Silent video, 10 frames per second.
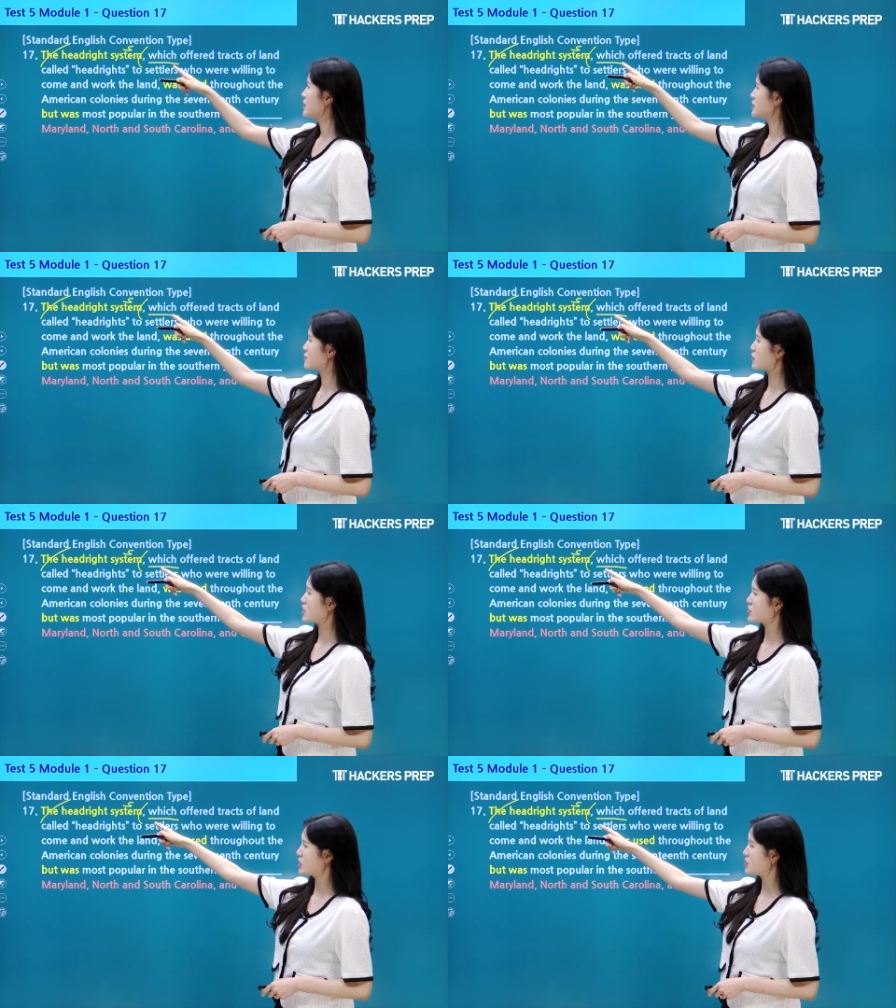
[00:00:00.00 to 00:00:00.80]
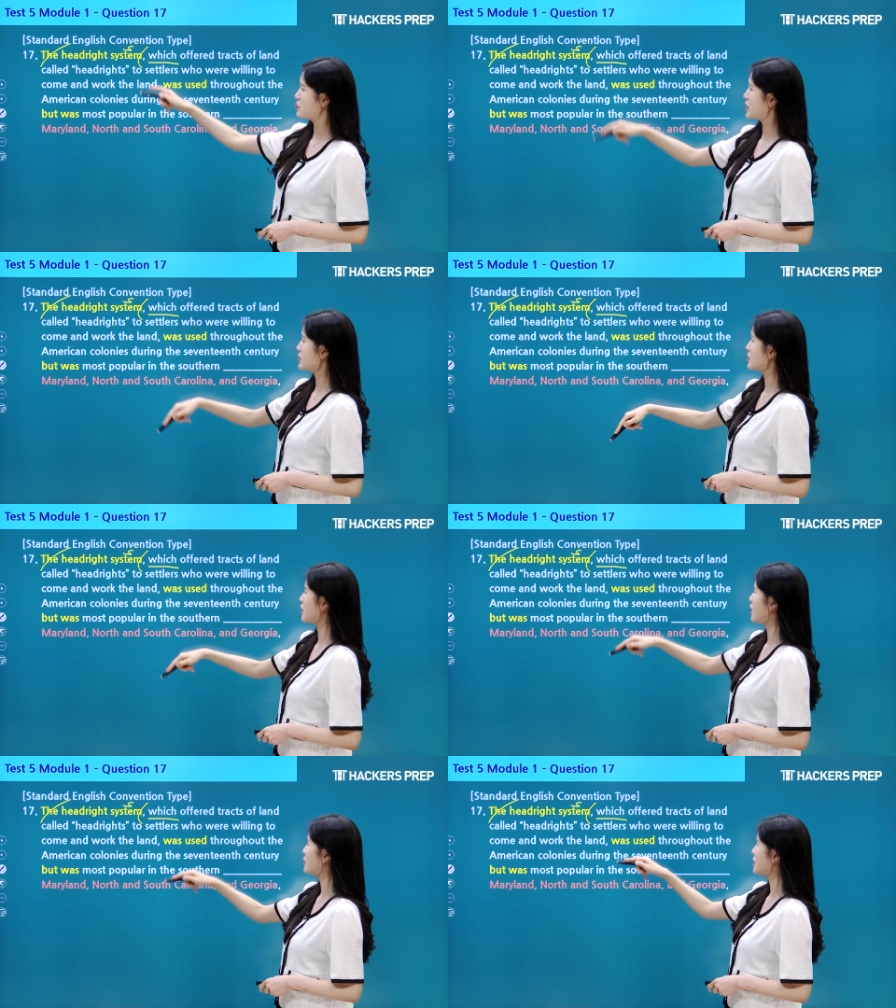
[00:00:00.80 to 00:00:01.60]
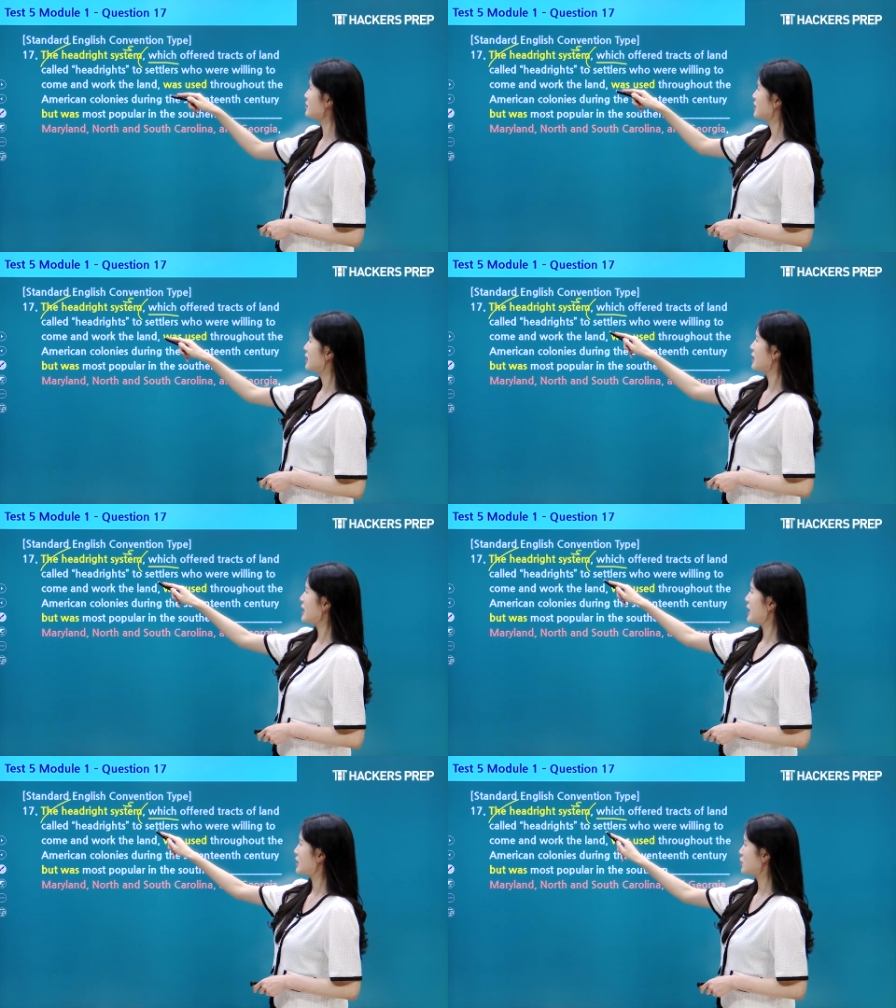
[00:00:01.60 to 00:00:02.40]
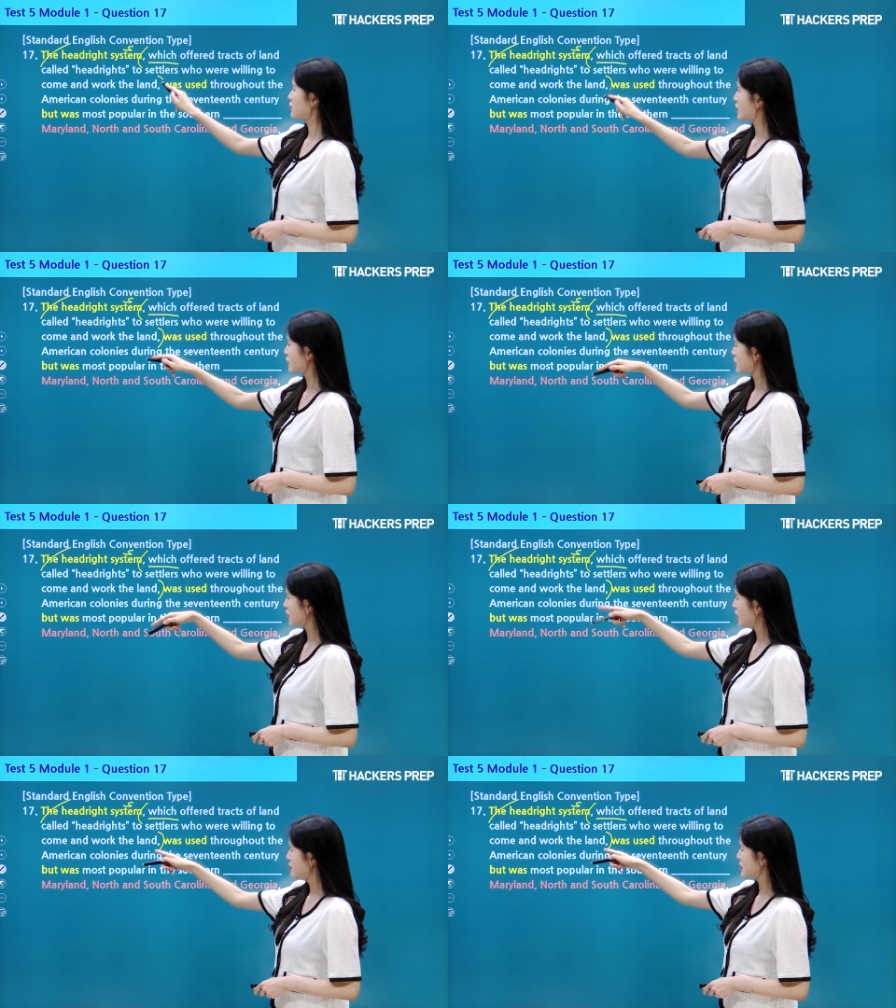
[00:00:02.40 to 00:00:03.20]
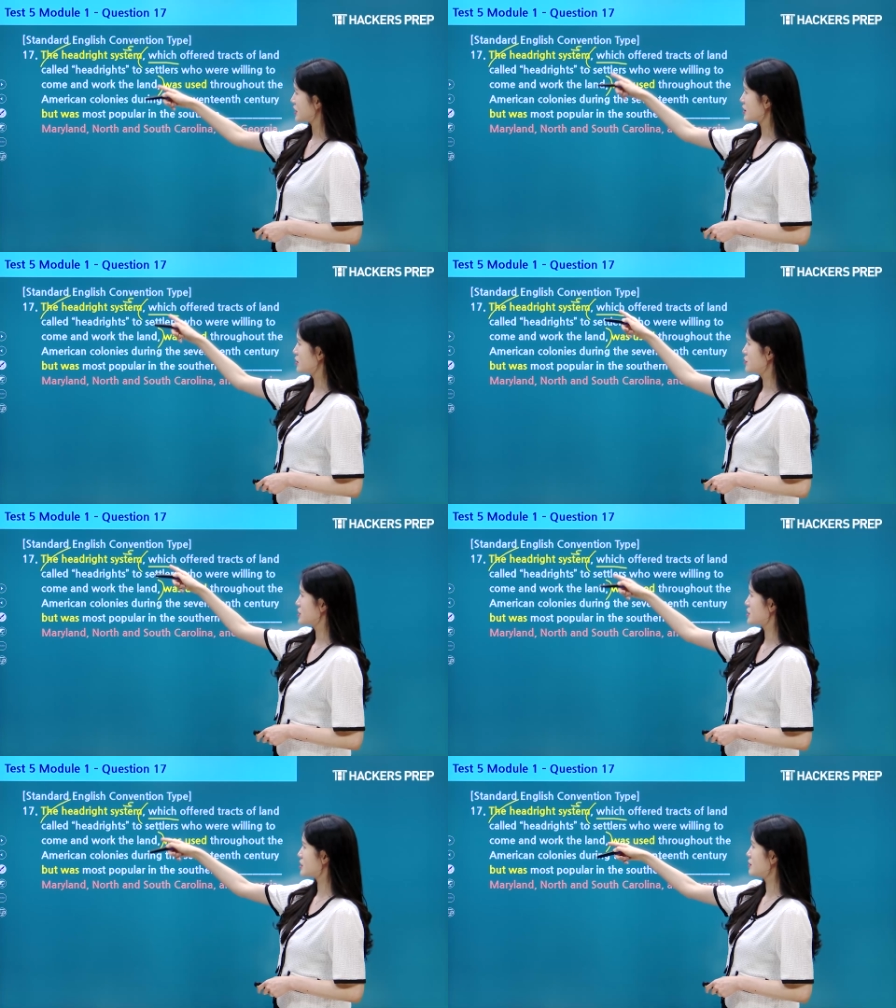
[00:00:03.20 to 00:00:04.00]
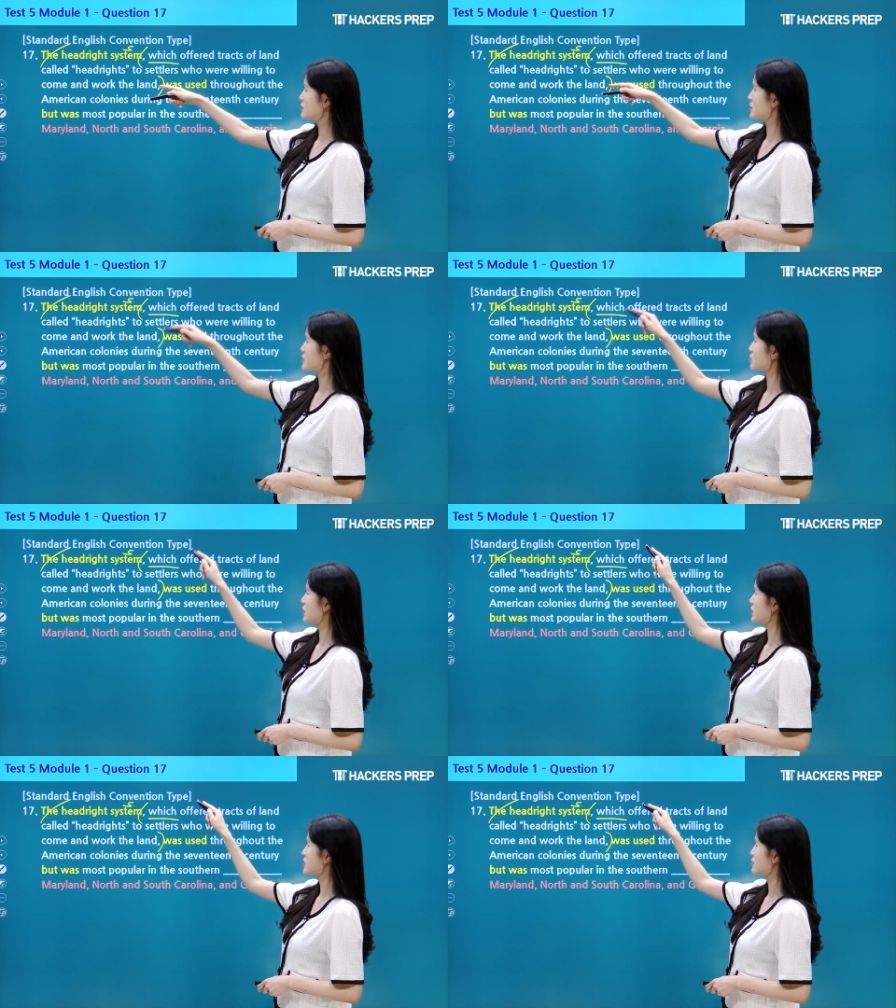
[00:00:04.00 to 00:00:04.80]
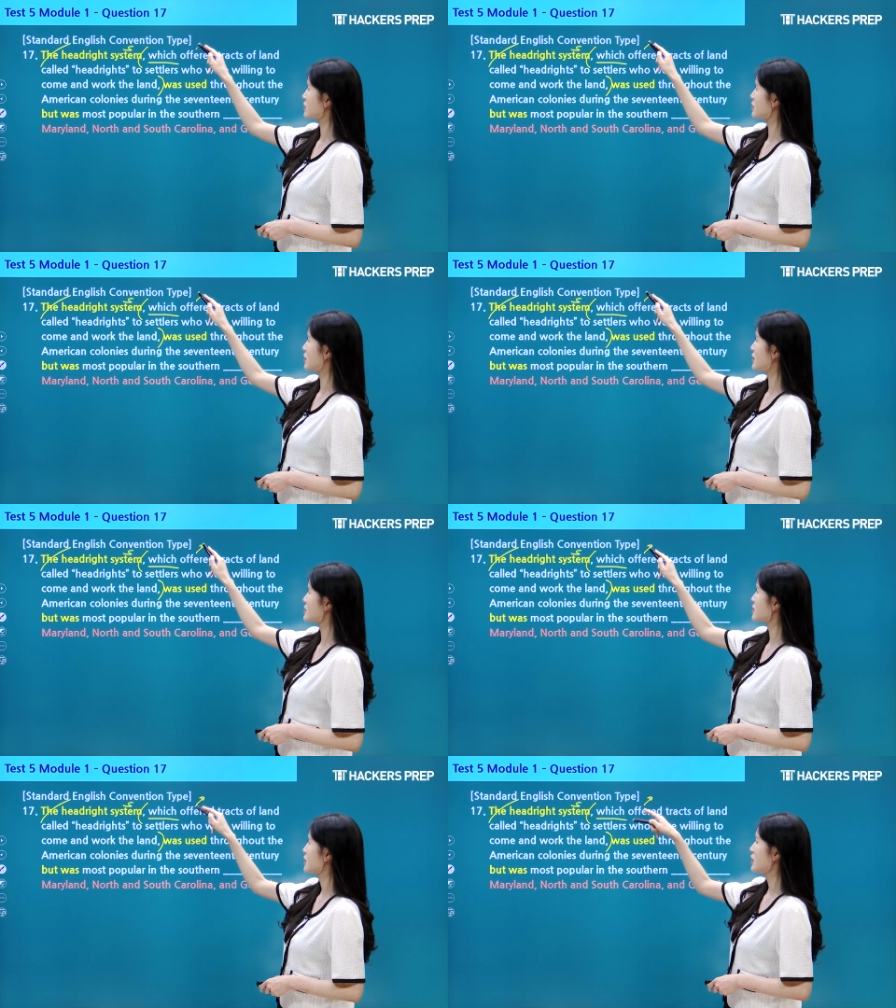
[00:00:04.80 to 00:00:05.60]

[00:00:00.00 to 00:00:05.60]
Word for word: differentiated by a comma, and you've got a comma that closes off this relative clause,